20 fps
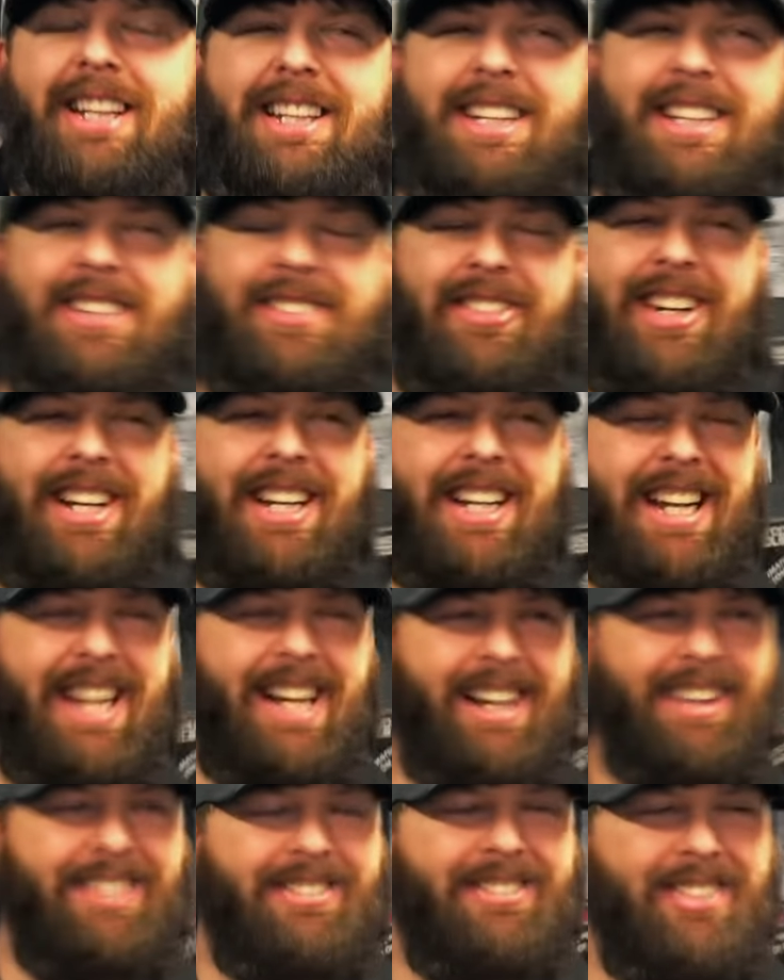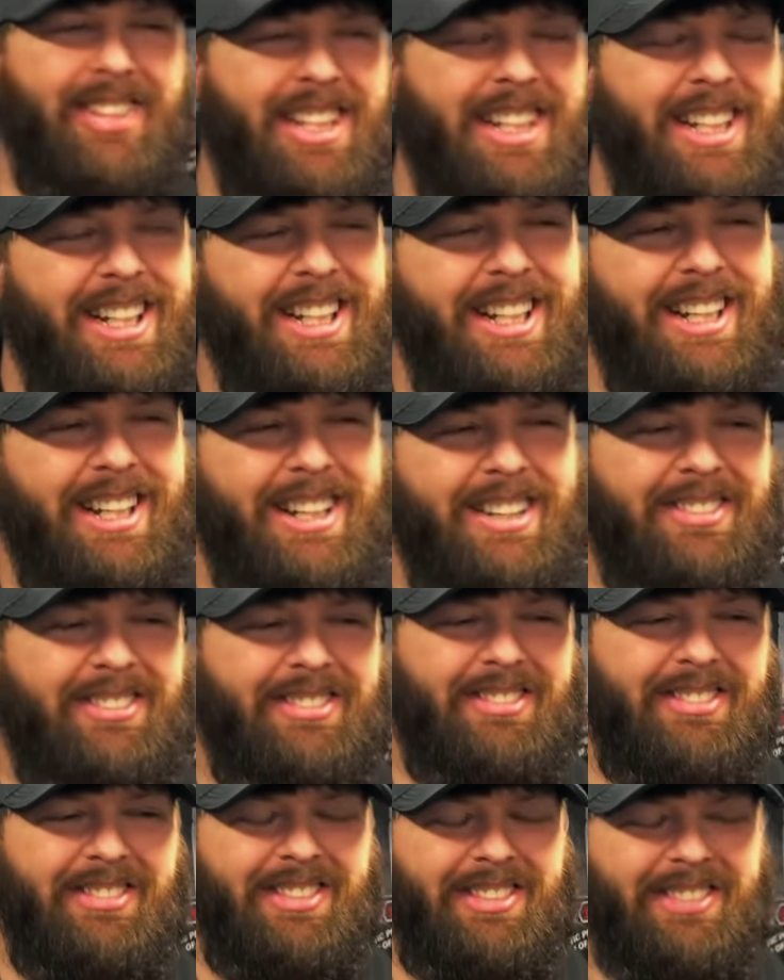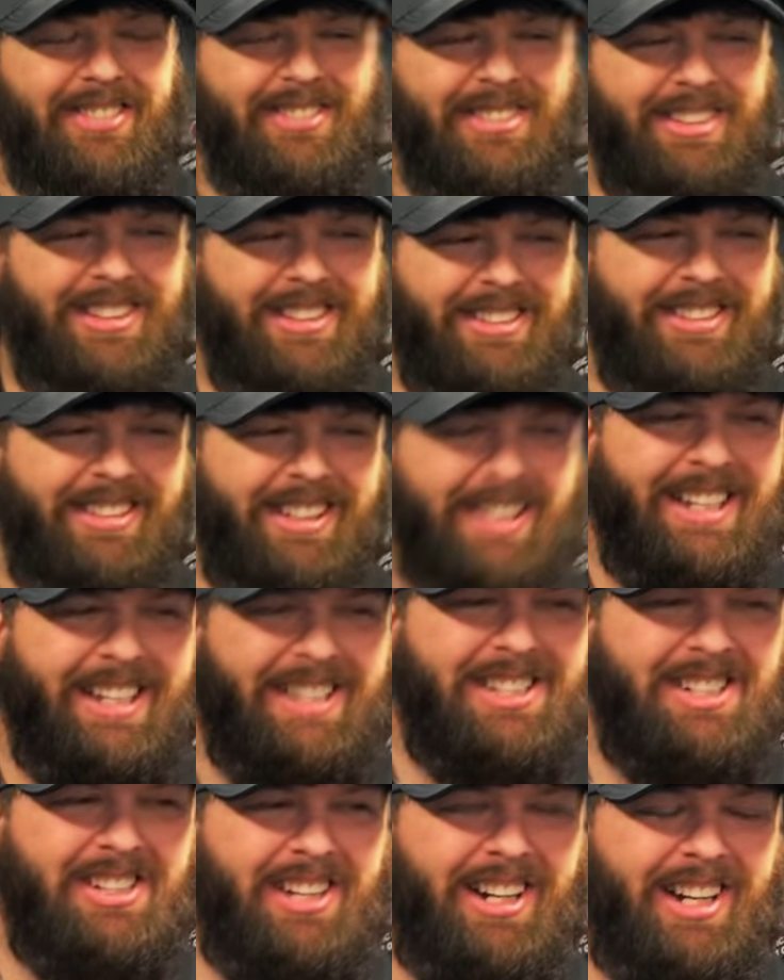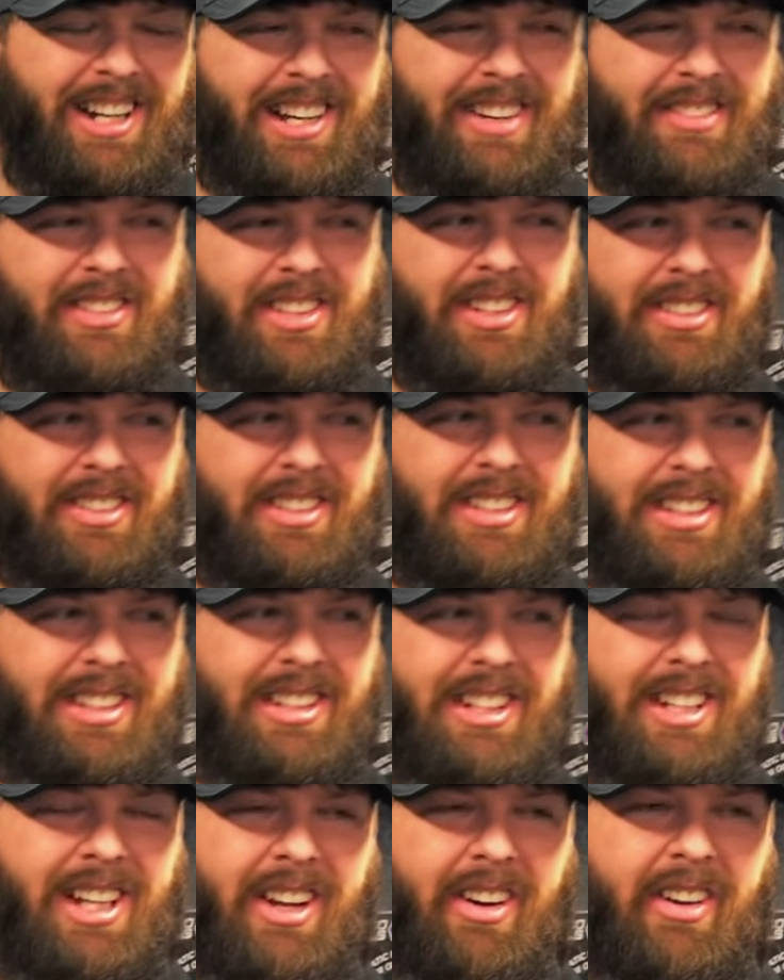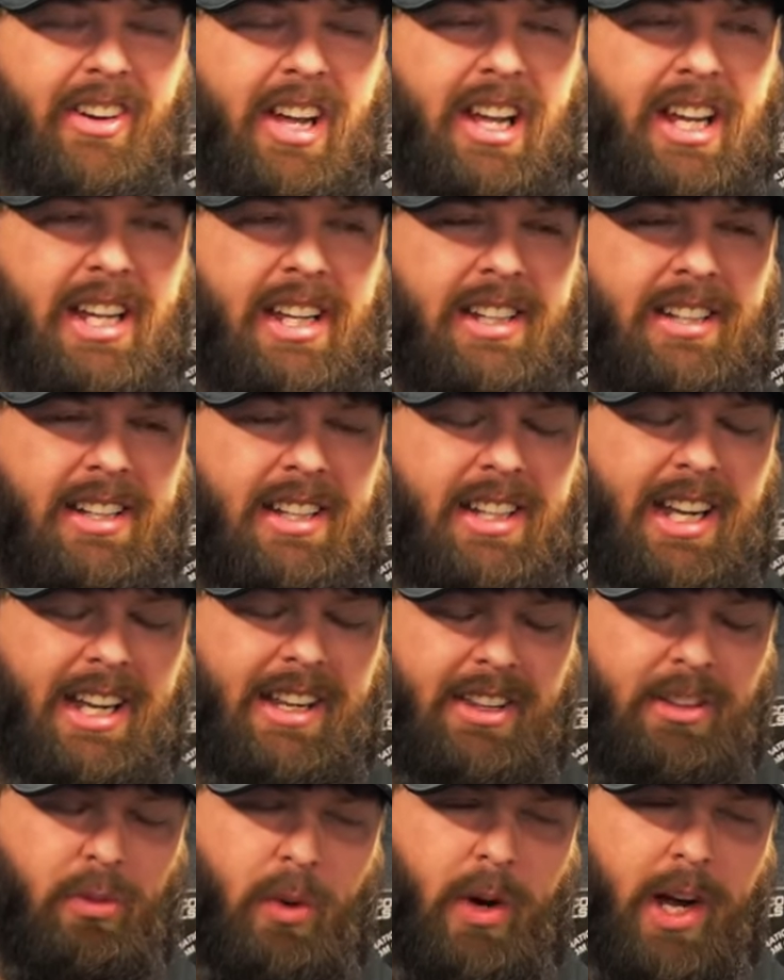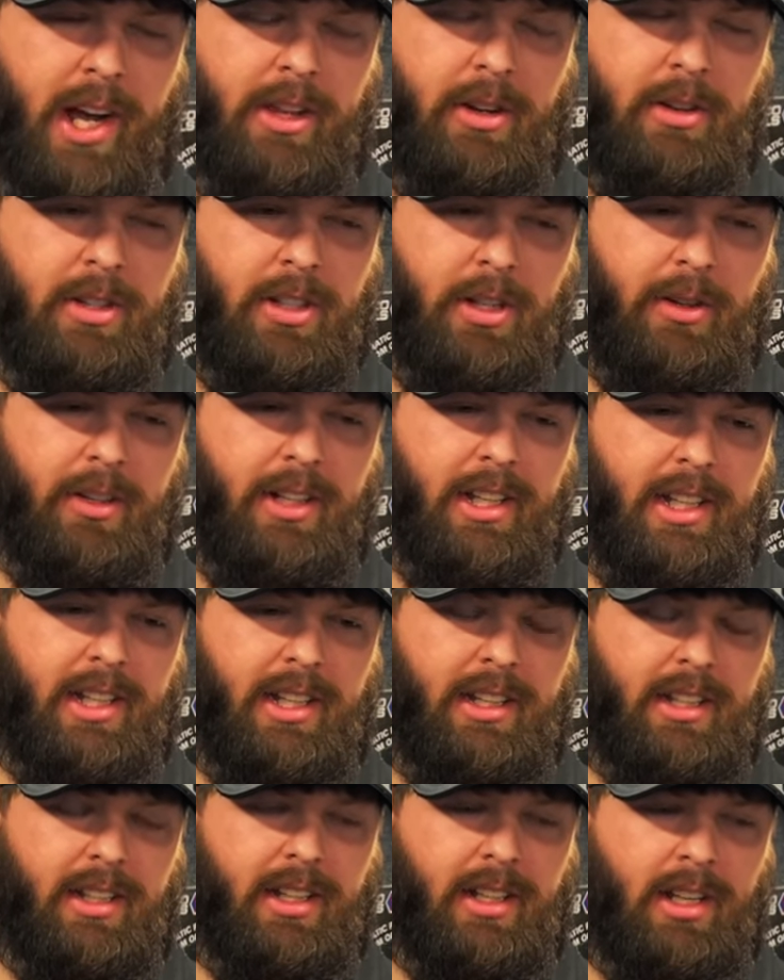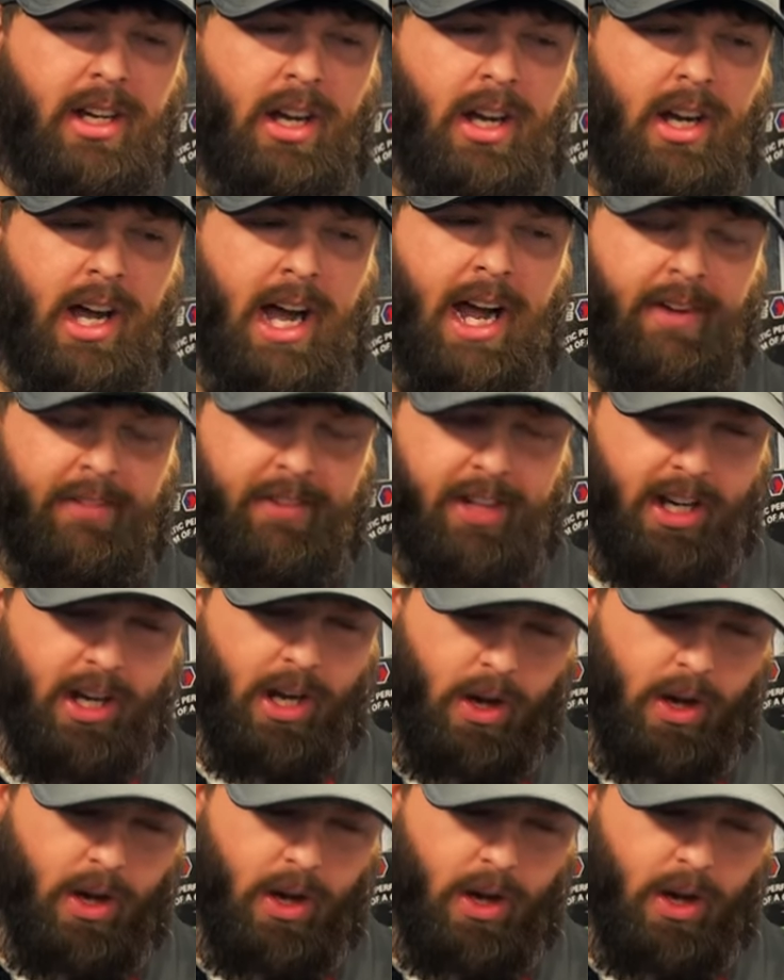need to spread it out. But spread it around a little bit. That's right. But you know, it and the way they're doing it, I've got